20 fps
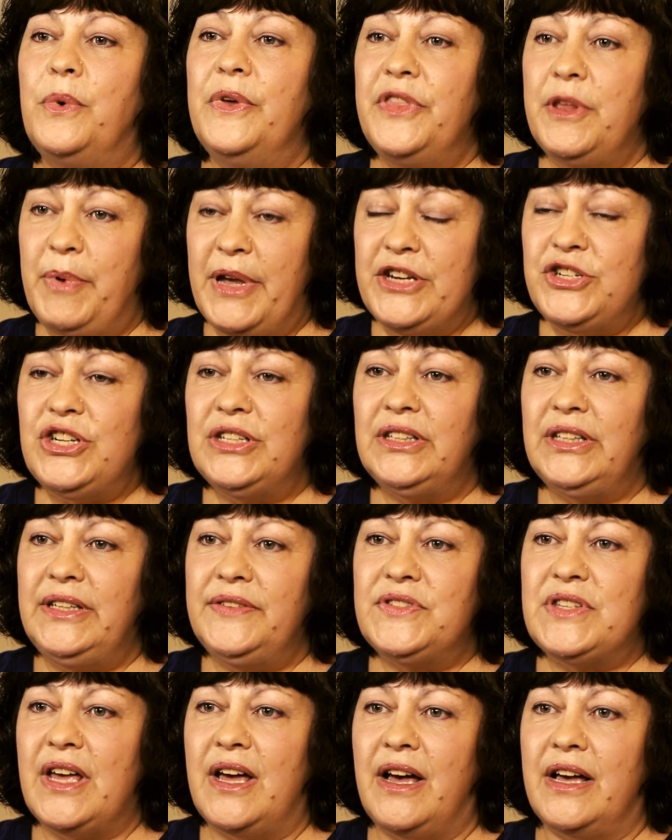When the patient
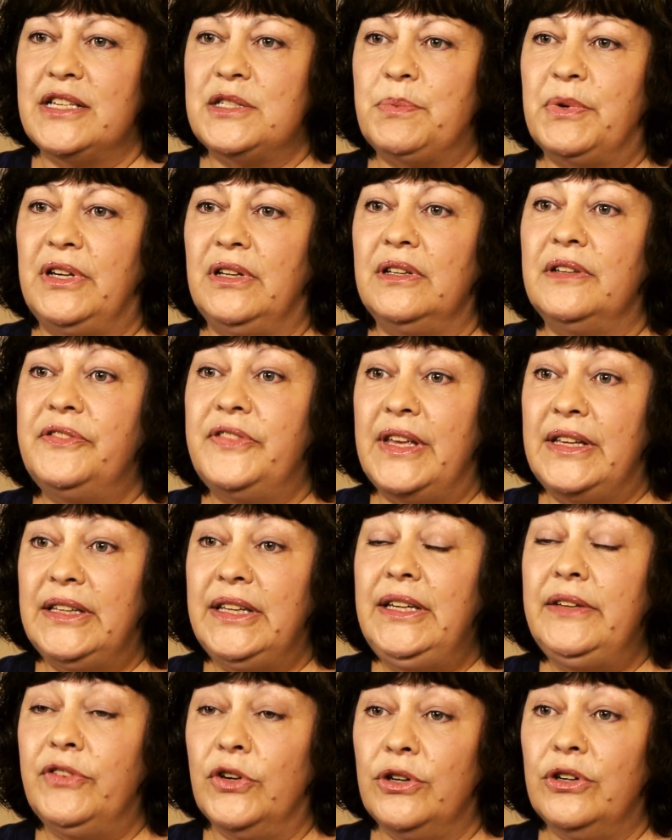leaves the hospital, if they
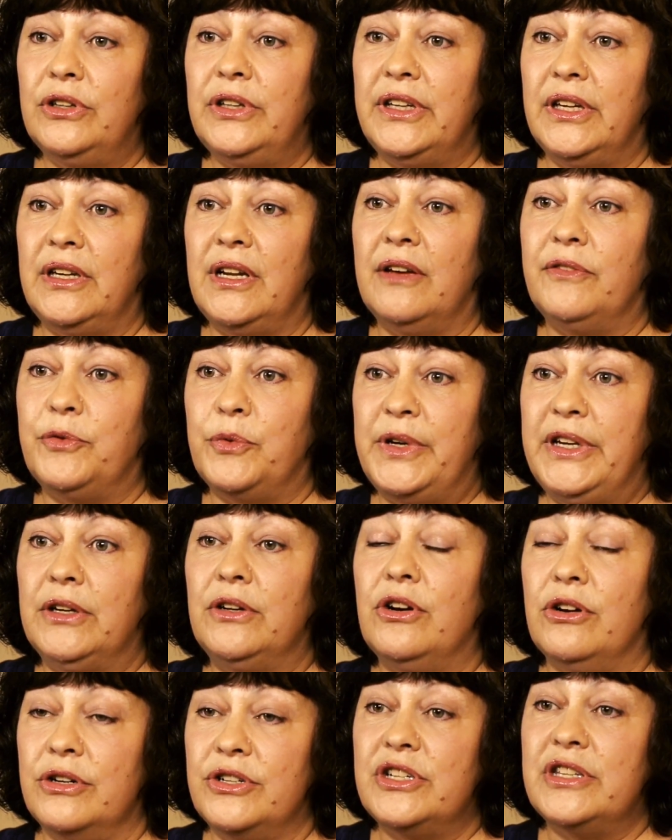leave early enough, we
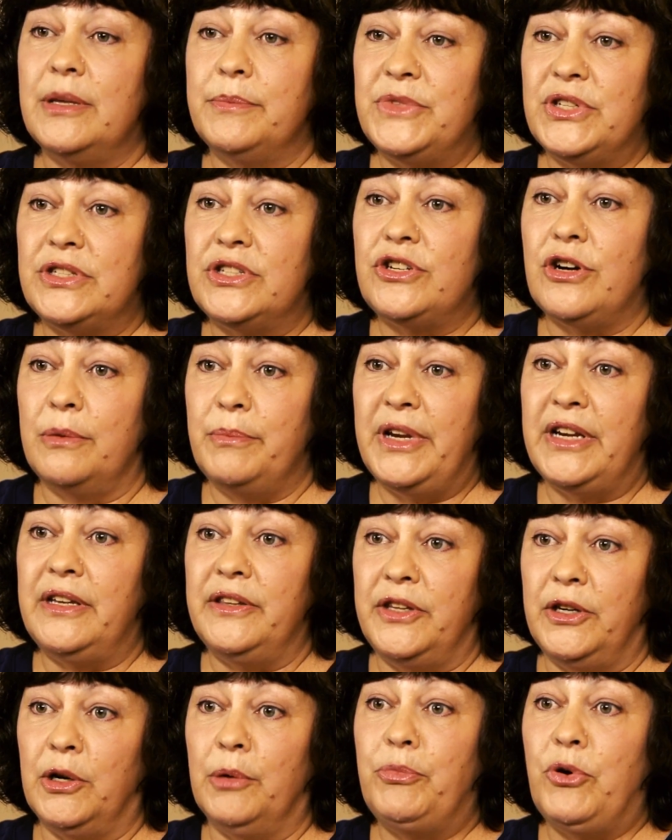encourage them to start
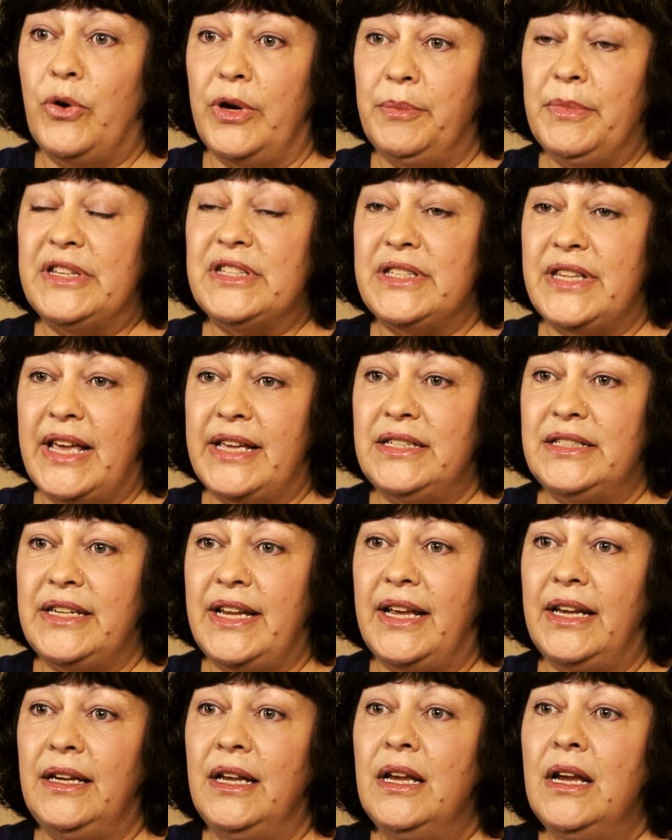making their appointments that
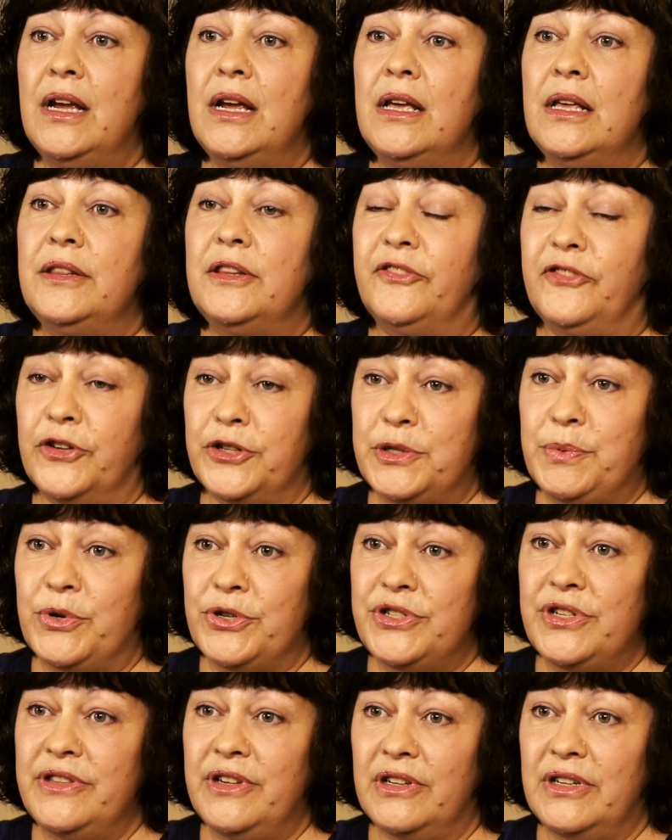day. The first
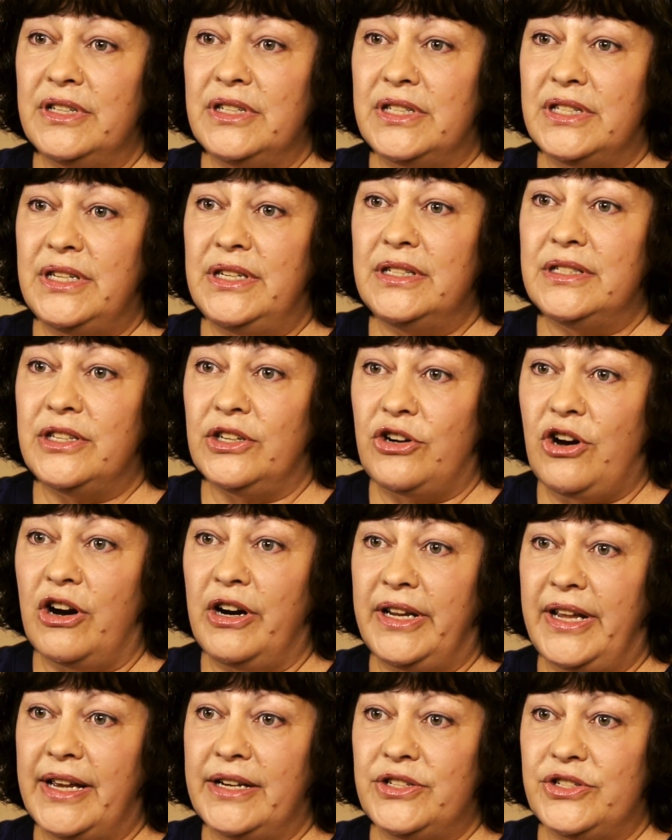person they're going to see is the
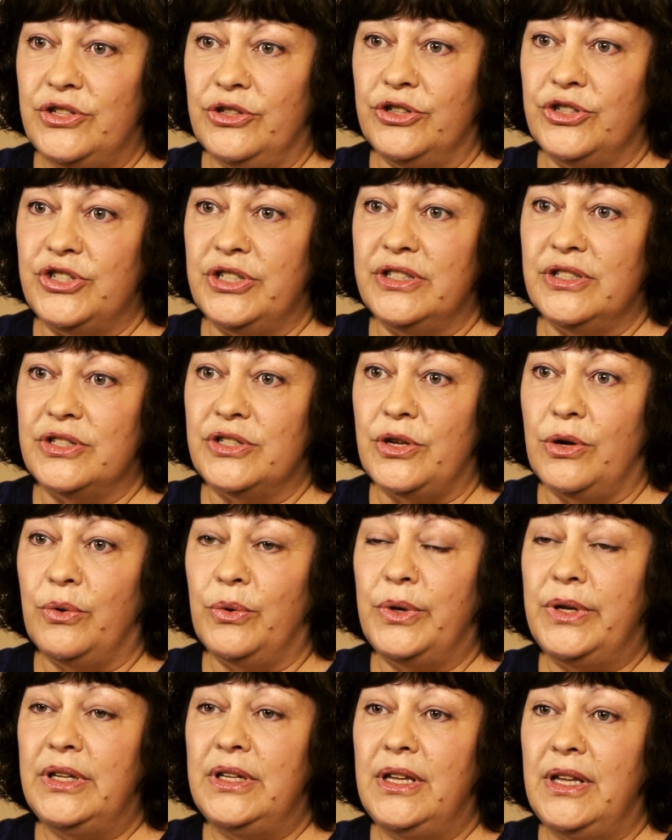cardiac surgeon,
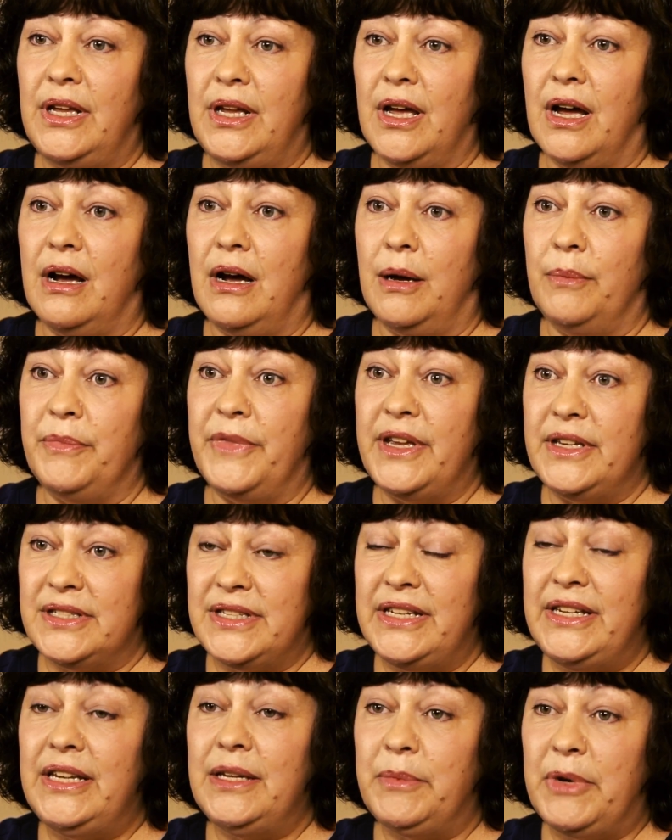so um, they
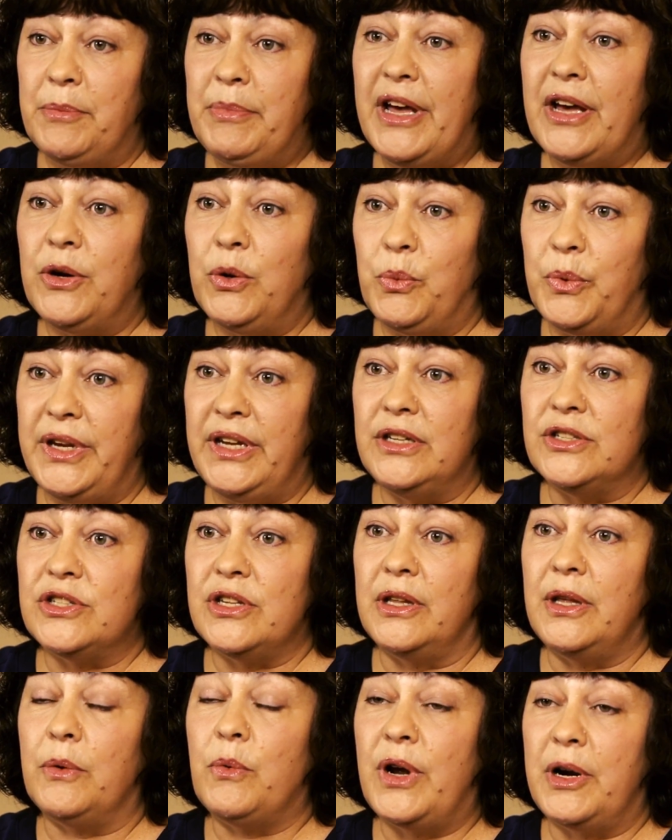see him in about a week,
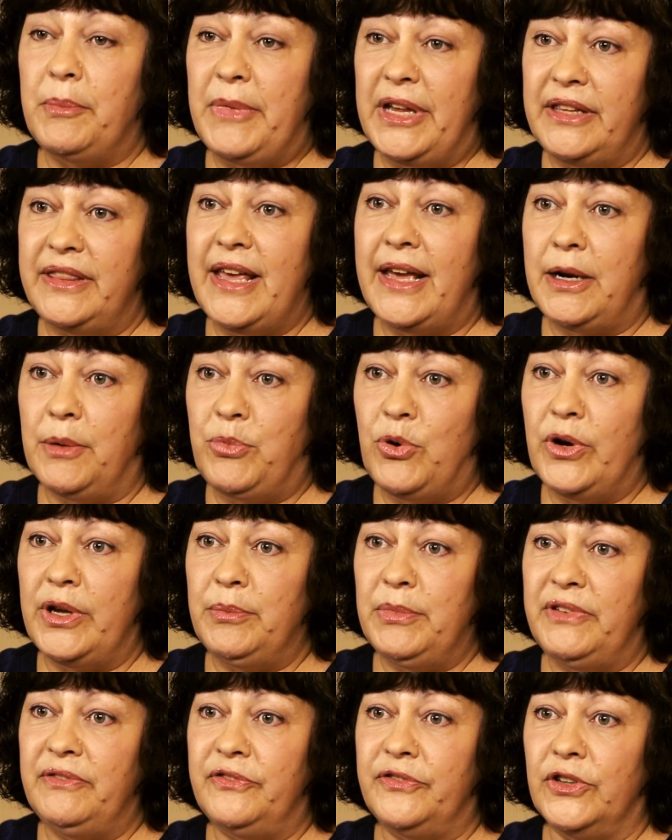so they want to make that
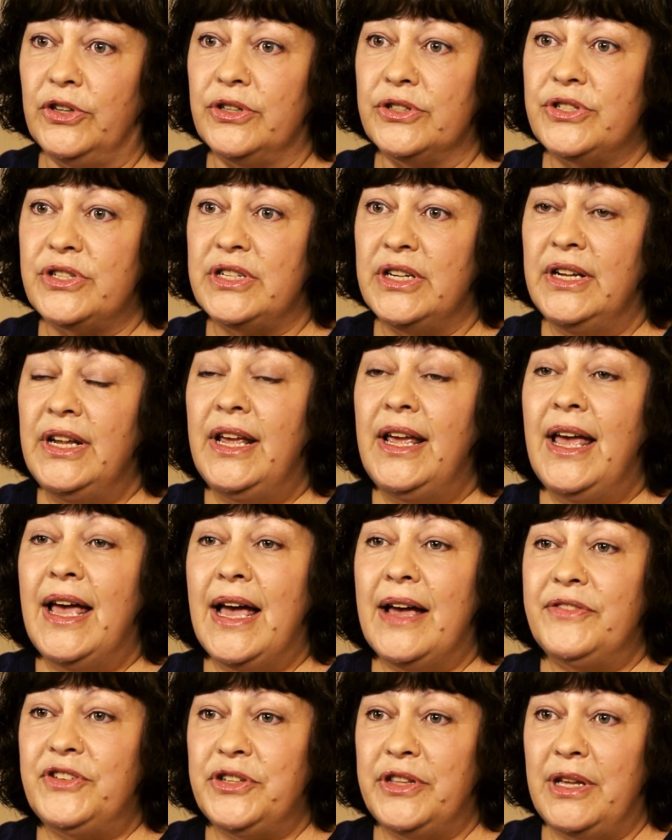appointment first.
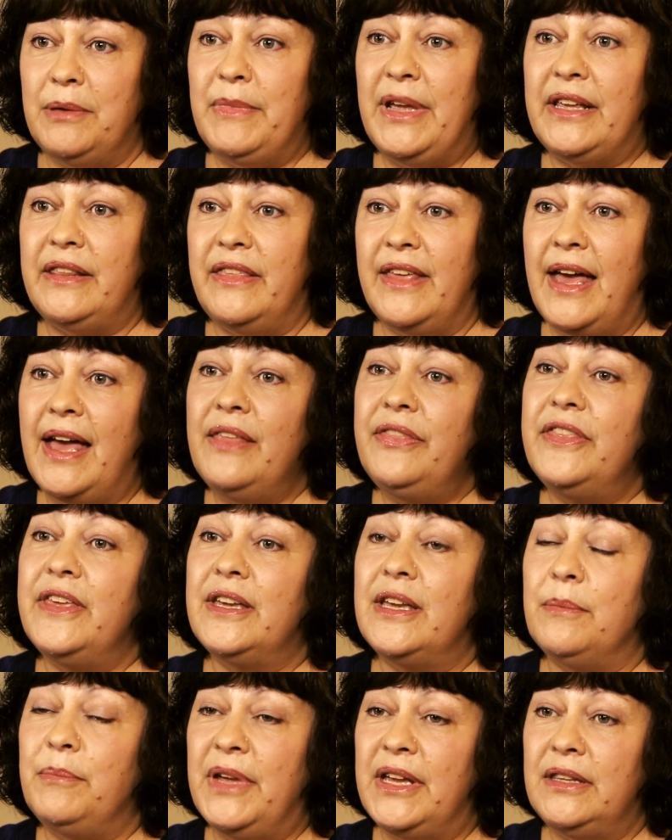After they make that,
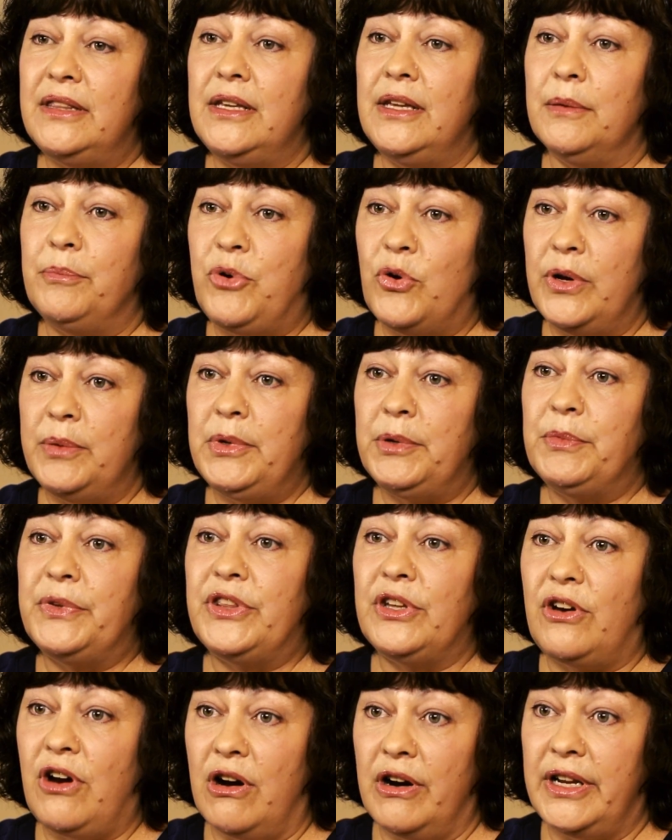they can make the appointment
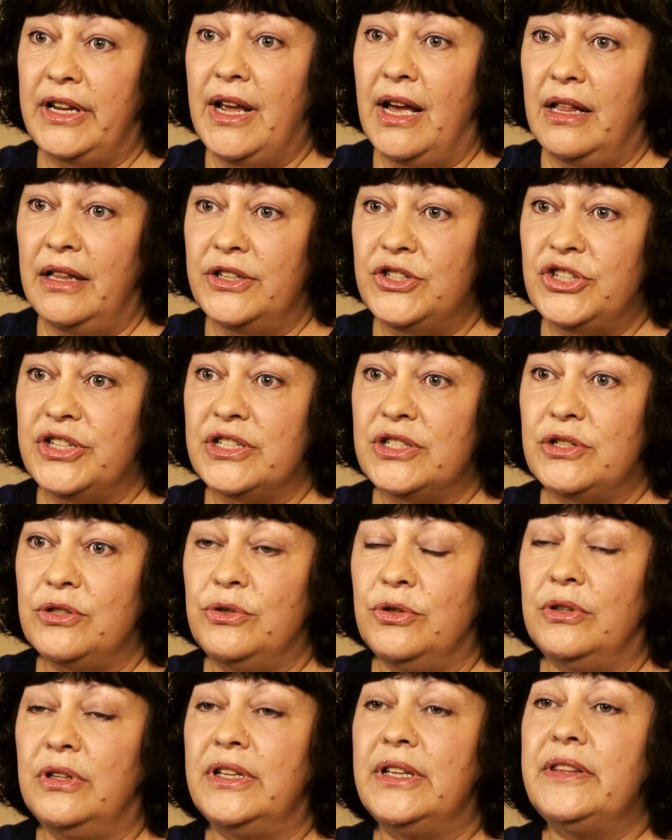with the cardiologist,
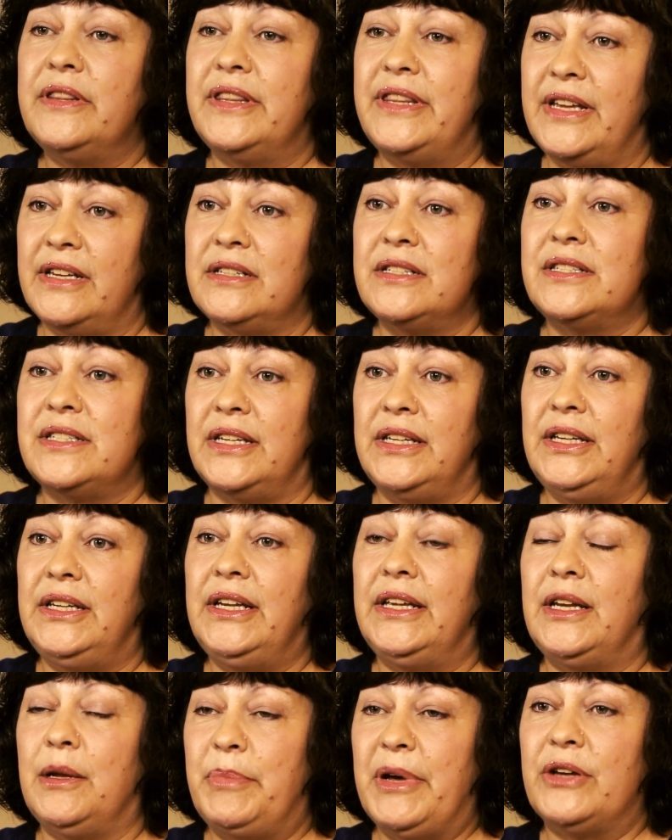who they'll
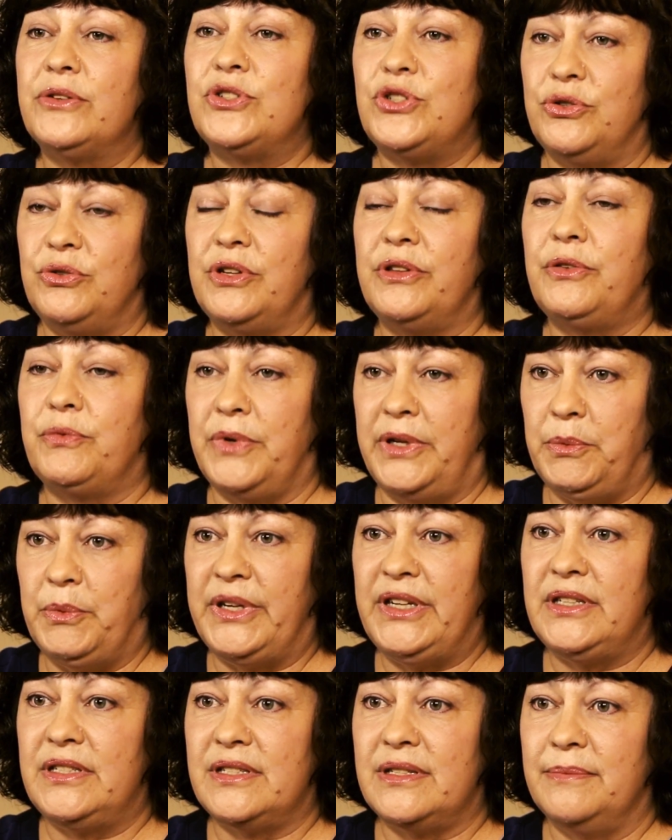see in about two to three
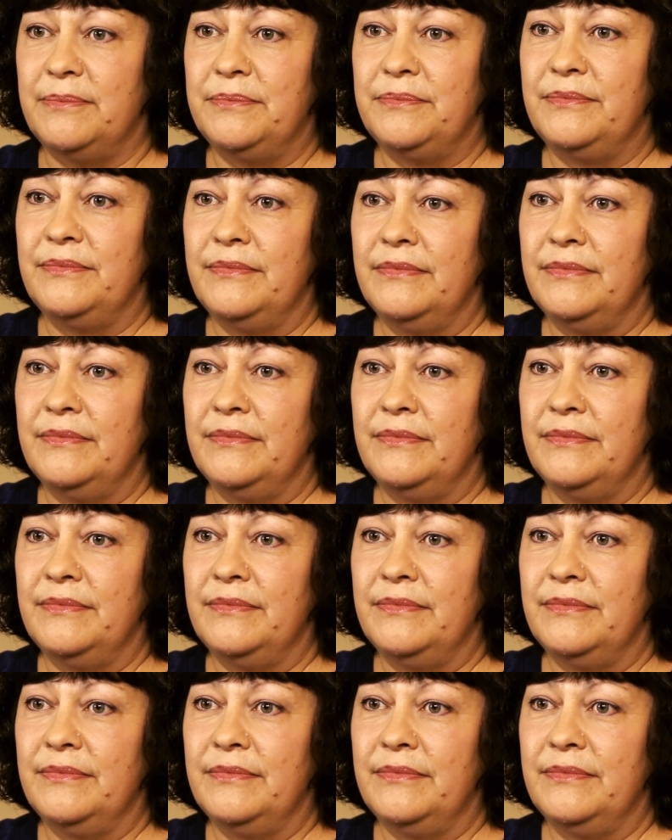weeks.